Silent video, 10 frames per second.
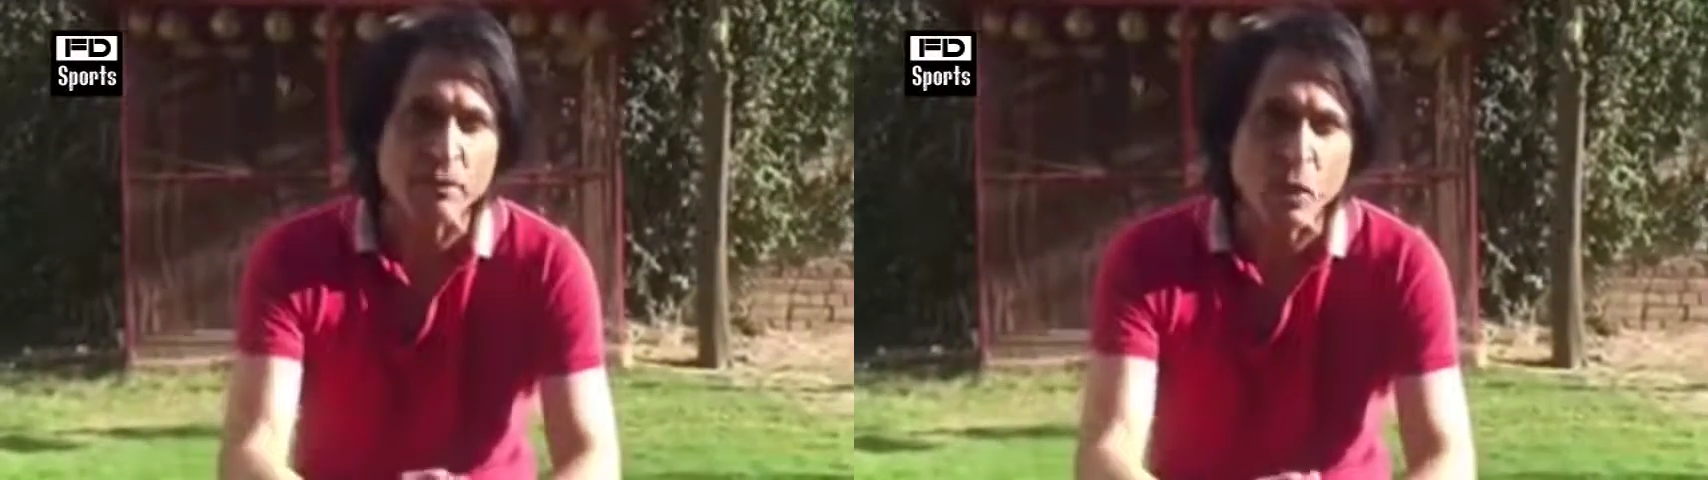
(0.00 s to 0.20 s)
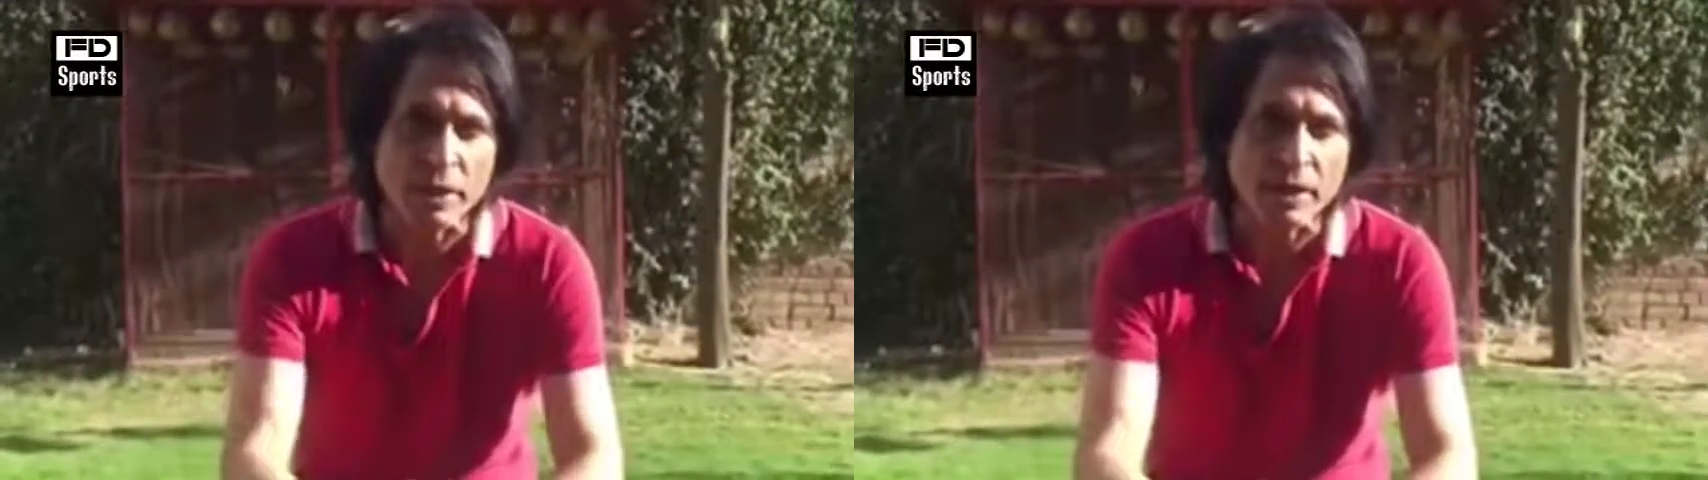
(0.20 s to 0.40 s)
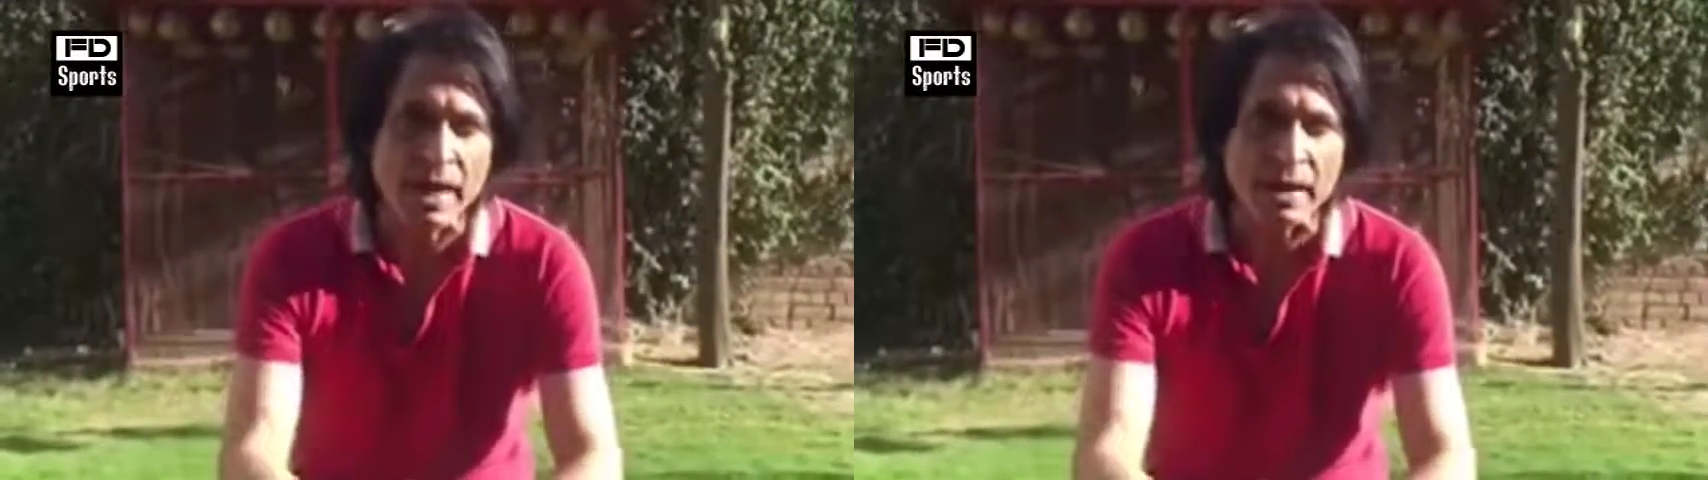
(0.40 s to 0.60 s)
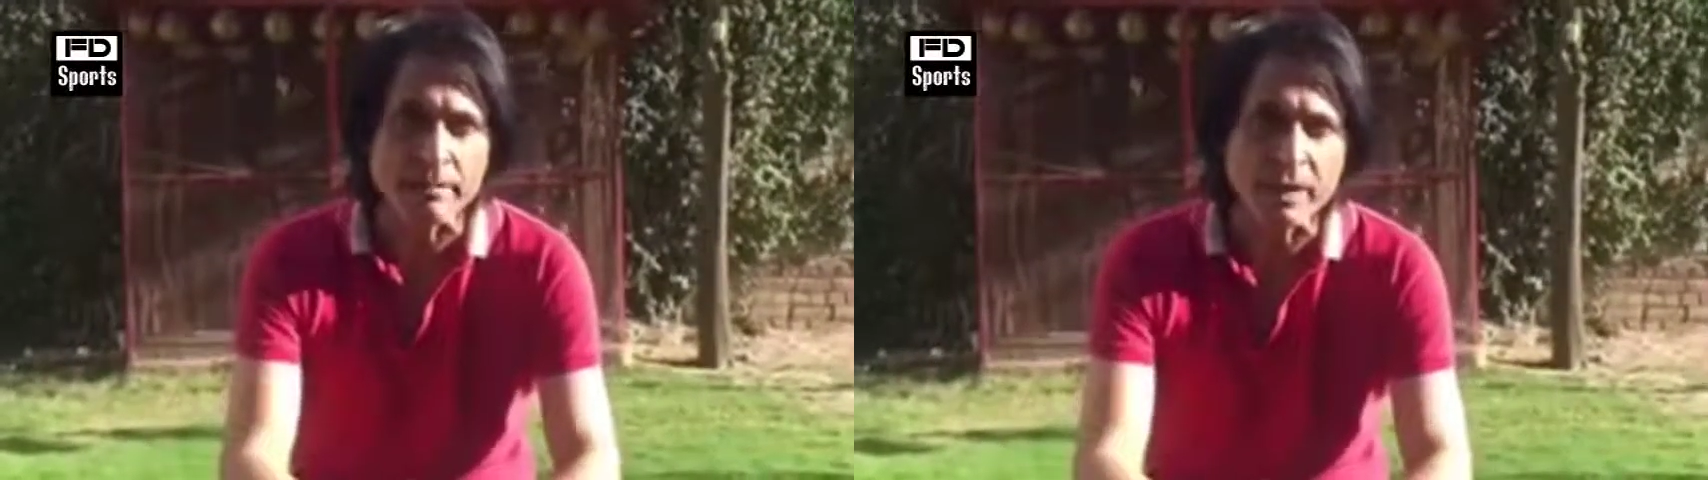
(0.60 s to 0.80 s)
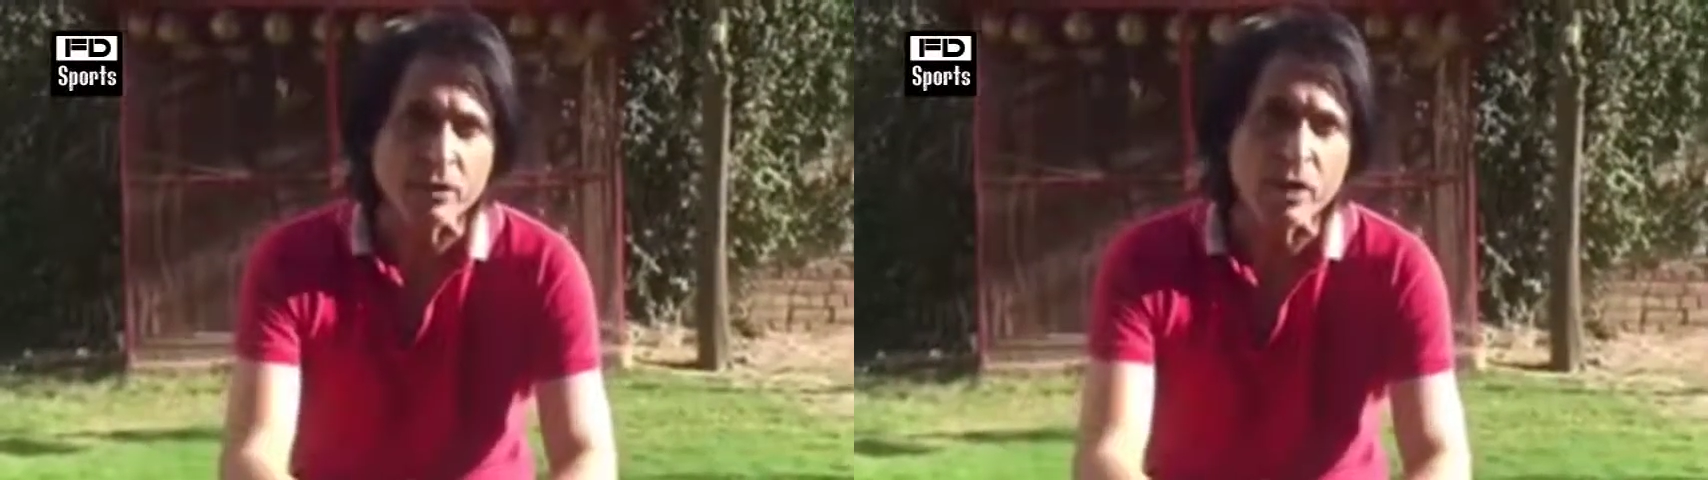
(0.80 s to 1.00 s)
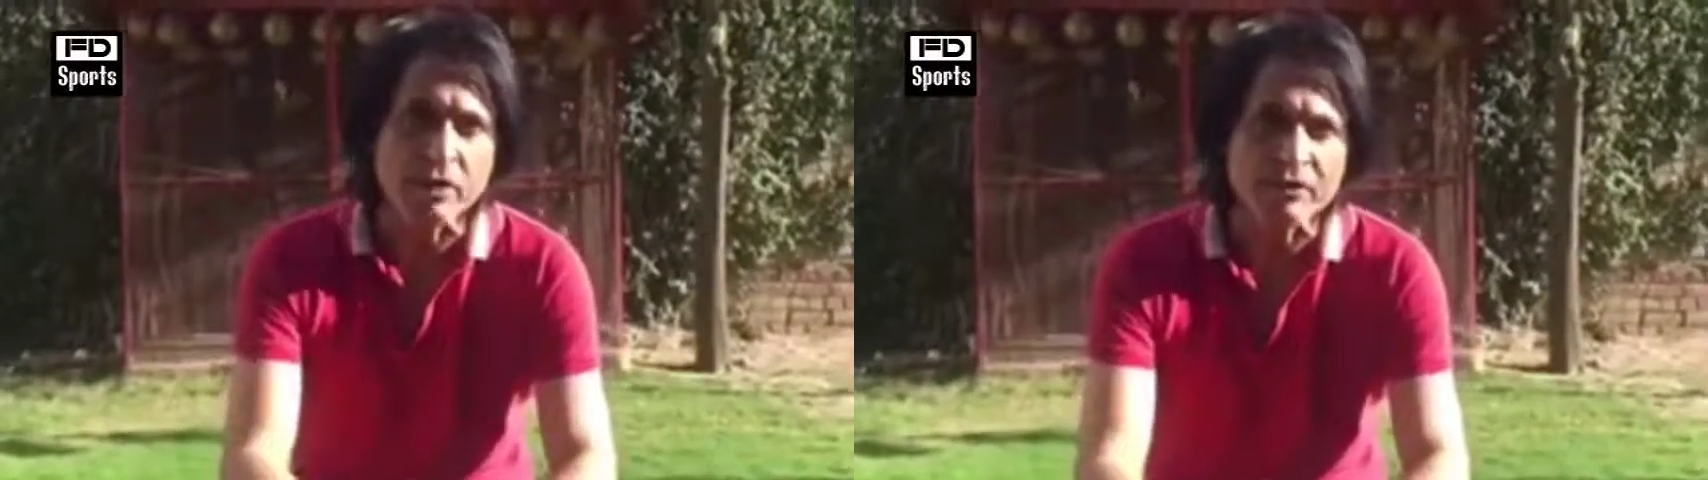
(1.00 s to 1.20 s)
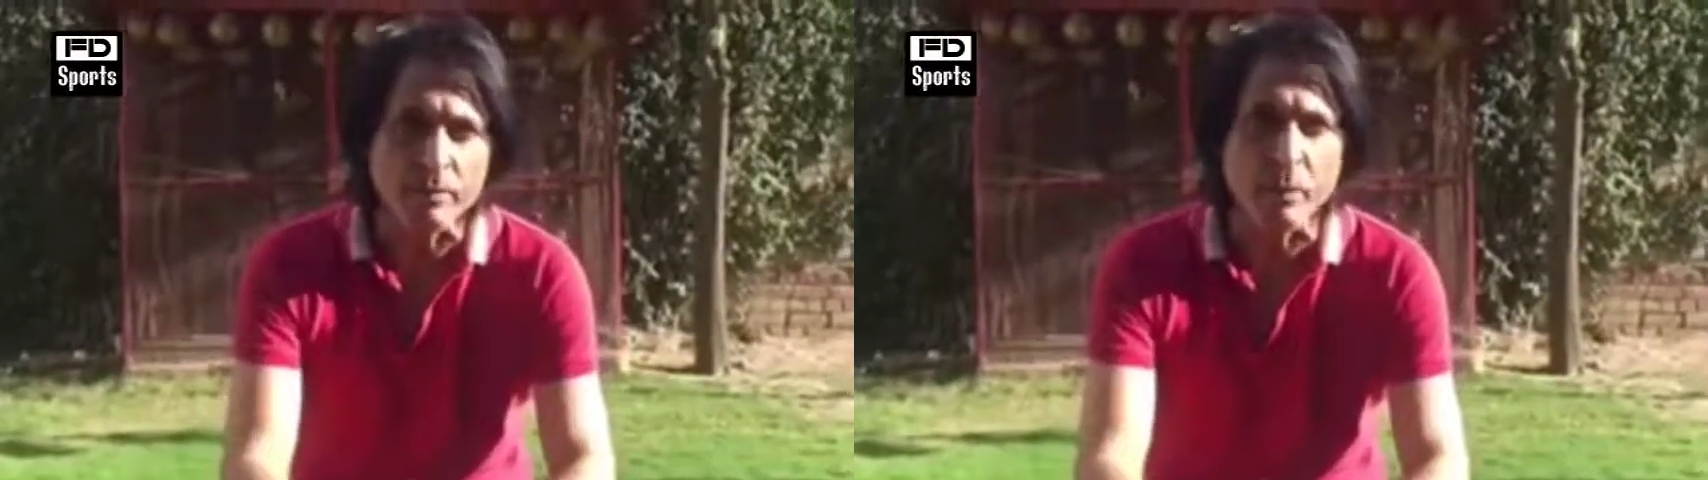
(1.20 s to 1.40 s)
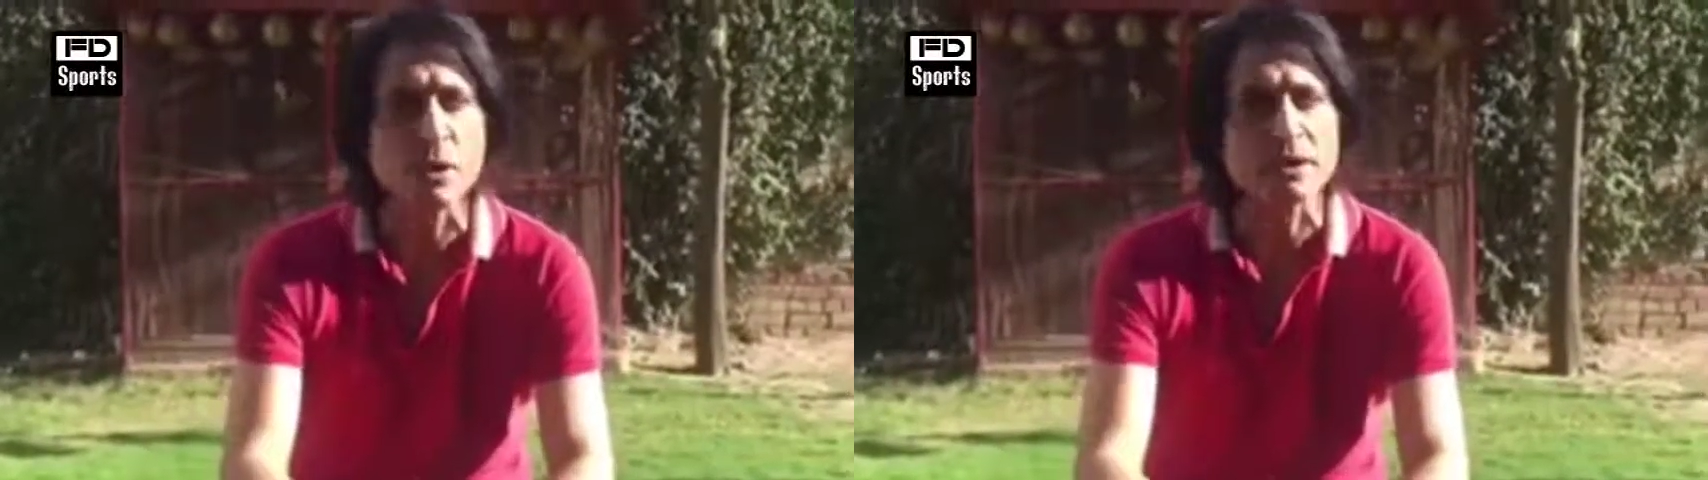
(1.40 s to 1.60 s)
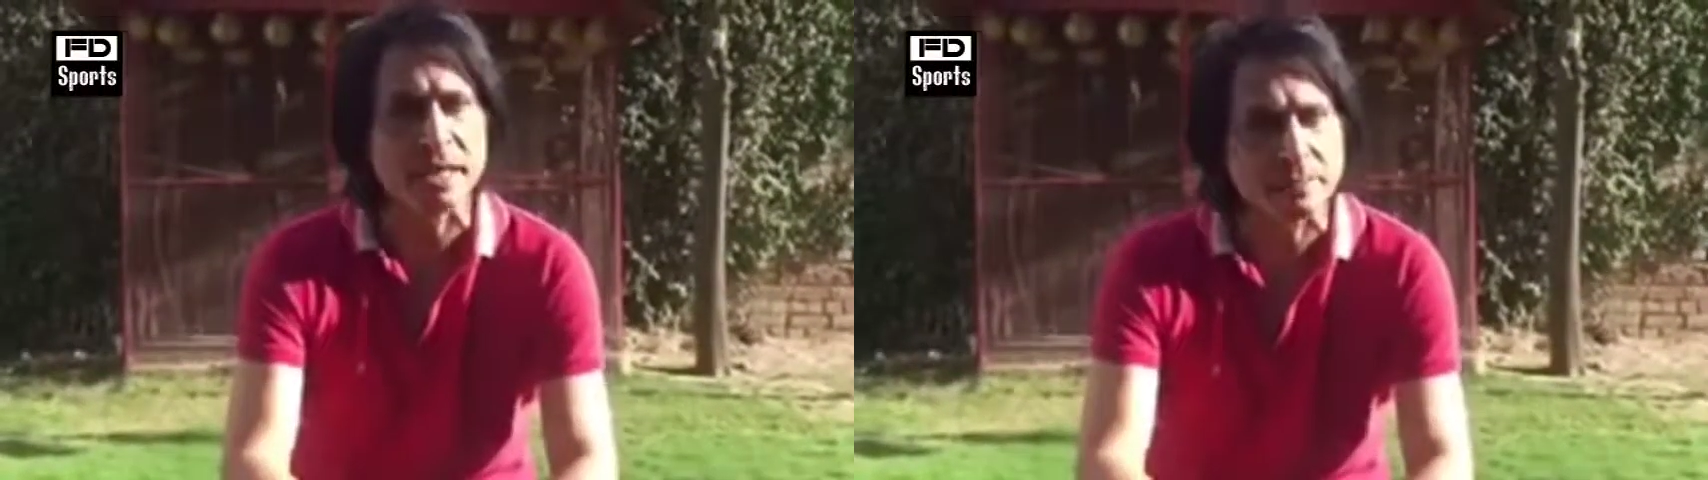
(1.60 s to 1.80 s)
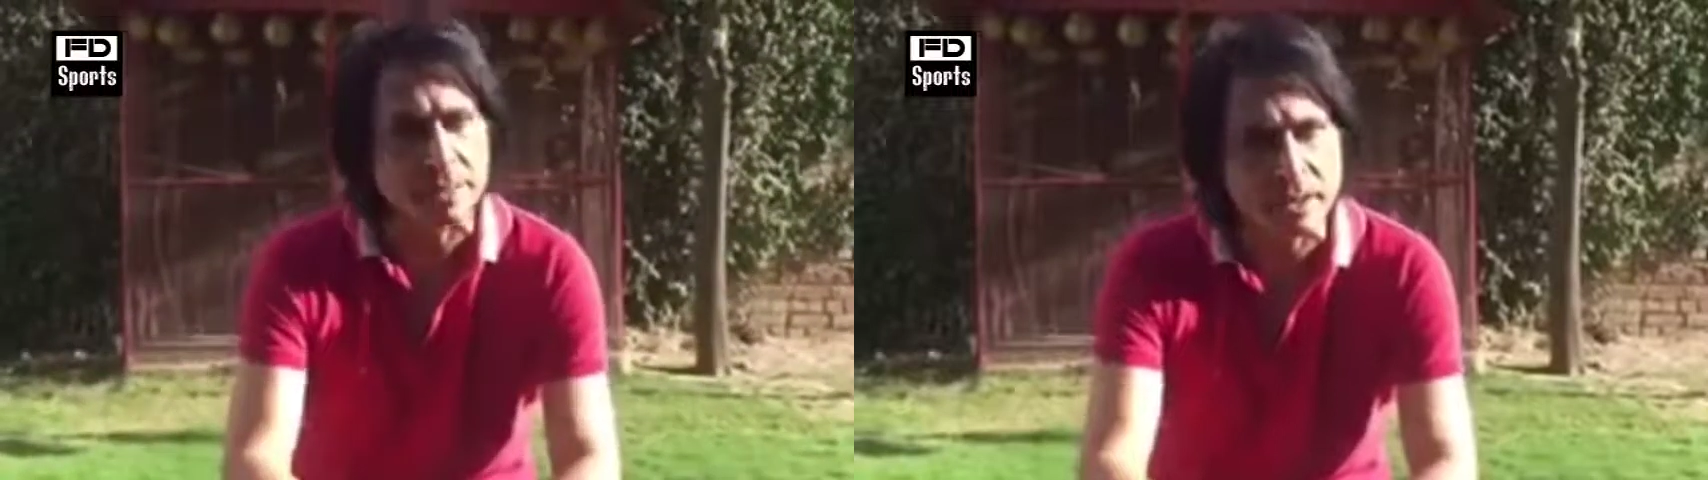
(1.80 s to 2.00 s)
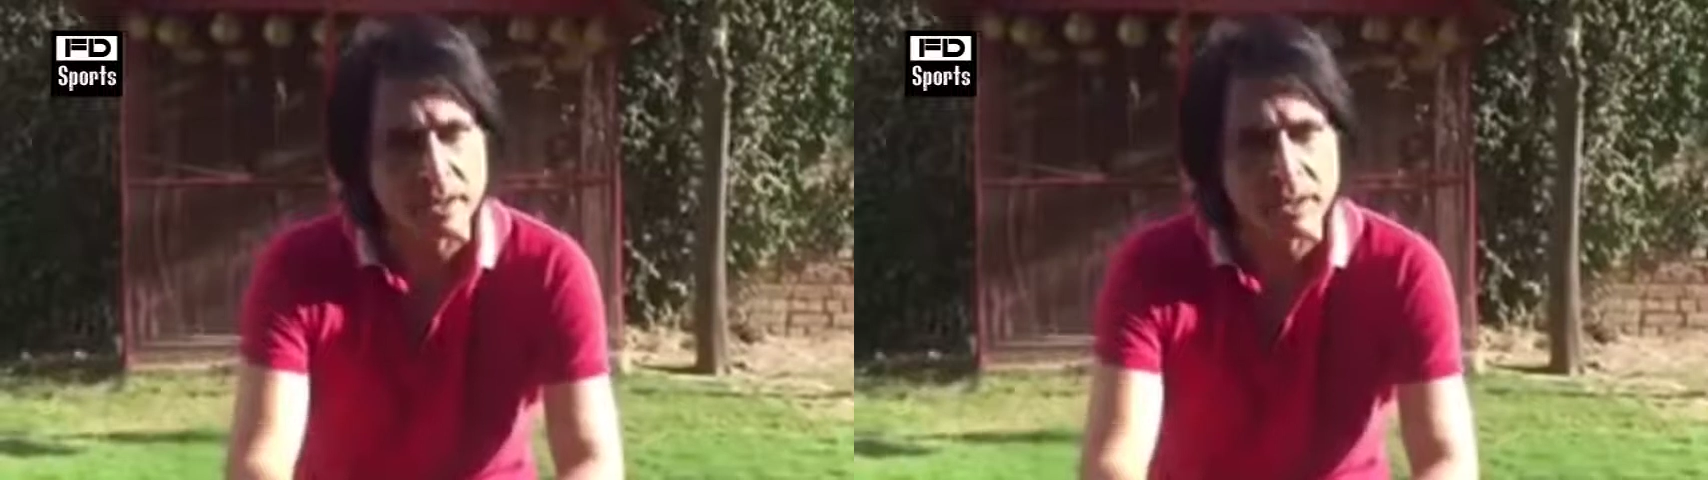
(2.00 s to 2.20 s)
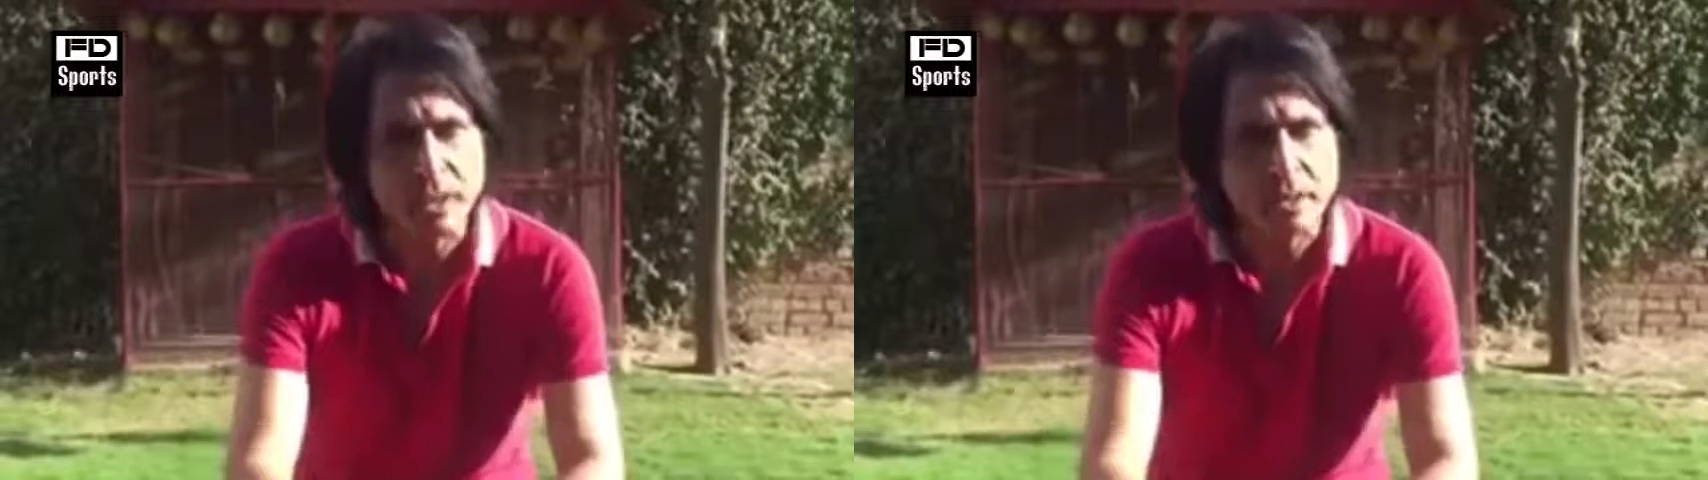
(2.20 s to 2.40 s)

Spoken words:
Warner and Bancroft for ball tampering.